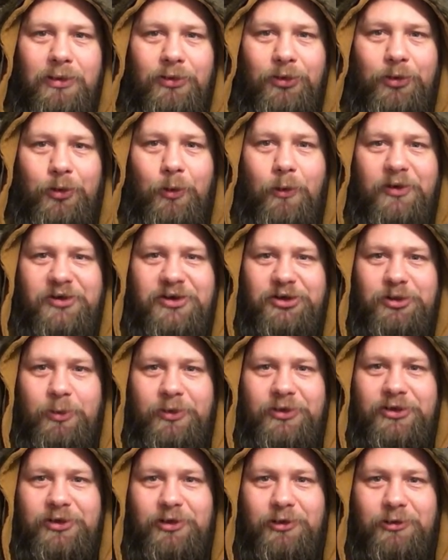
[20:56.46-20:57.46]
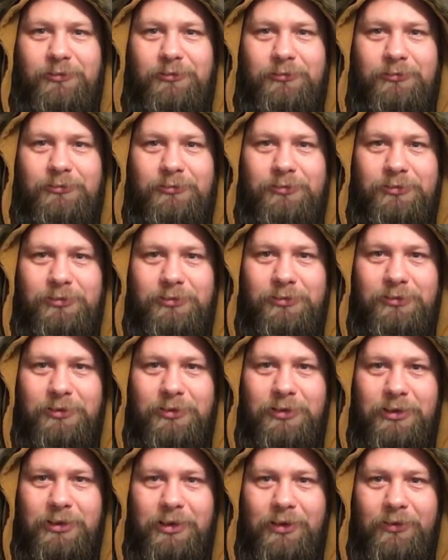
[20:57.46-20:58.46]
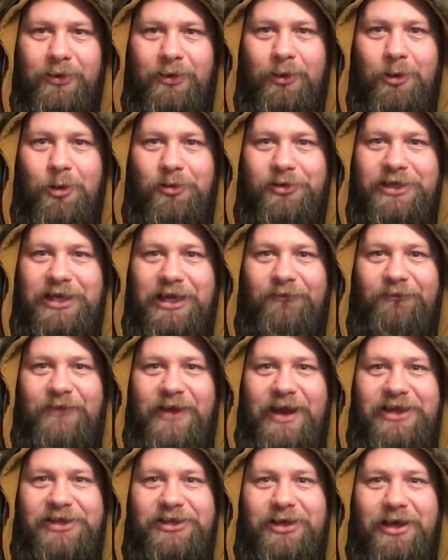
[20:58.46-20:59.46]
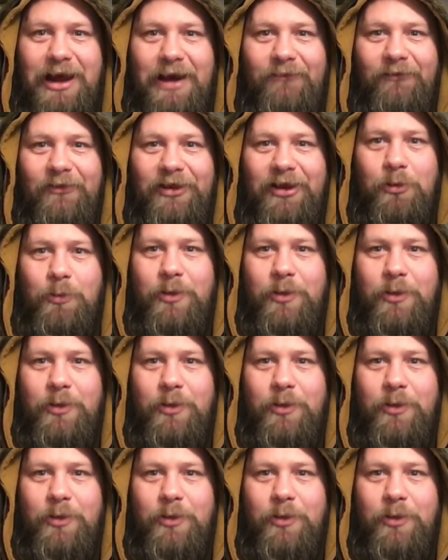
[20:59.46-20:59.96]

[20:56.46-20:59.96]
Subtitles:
Thor's not sure what to do. Then Loki fades off like a